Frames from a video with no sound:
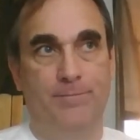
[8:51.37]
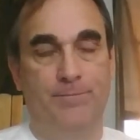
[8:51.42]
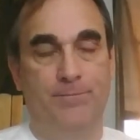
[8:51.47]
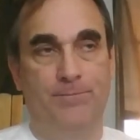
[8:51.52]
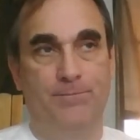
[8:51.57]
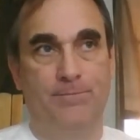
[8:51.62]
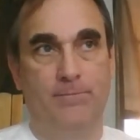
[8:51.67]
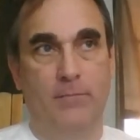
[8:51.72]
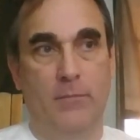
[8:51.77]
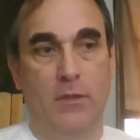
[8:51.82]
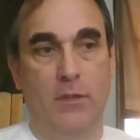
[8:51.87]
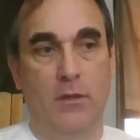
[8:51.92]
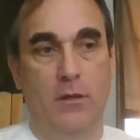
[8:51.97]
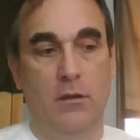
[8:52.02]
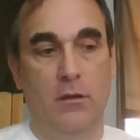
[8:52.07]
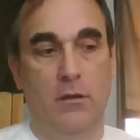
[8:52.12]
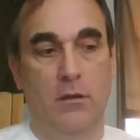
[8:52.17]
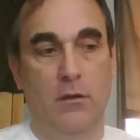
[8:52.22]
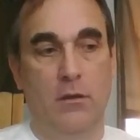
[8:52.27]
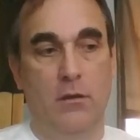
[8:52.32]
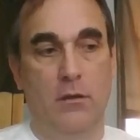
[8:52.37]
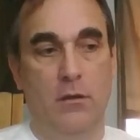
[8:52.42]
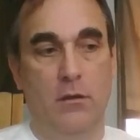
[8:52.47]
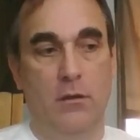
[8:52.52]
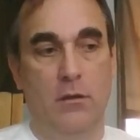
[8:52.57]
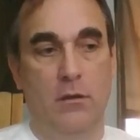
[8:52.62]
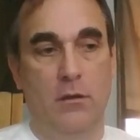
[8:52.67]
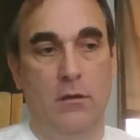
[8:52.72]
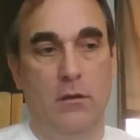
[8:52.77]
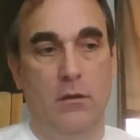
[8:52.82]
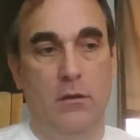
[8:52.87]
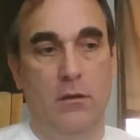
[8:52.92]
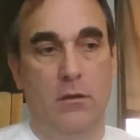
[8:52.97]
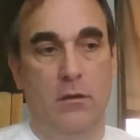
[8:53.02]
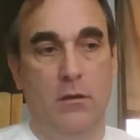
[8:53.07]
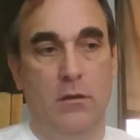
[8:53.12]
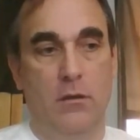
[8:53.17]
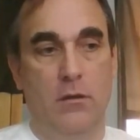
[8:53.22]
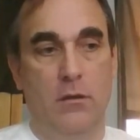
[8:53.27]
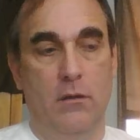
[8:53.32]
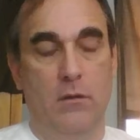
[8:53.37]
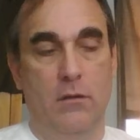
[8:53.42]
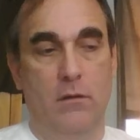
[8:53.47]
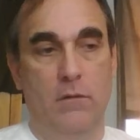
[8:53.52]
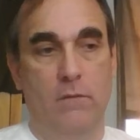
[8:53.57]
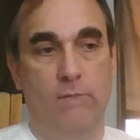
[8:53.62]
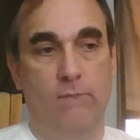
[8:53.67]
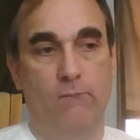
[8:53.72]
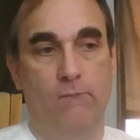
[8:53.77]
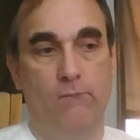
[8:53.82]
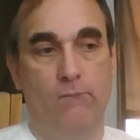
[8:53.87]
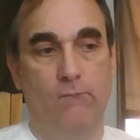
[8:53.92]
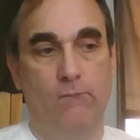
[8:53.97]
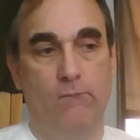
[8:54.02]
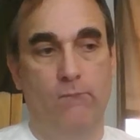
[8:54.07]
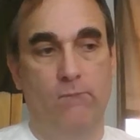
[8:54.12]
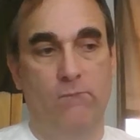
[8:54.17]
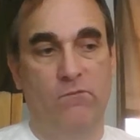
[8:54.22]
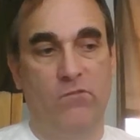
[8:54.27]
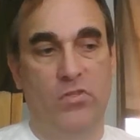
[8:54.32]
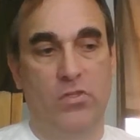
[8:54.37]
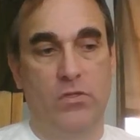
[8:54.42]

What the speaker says: (no one is talking)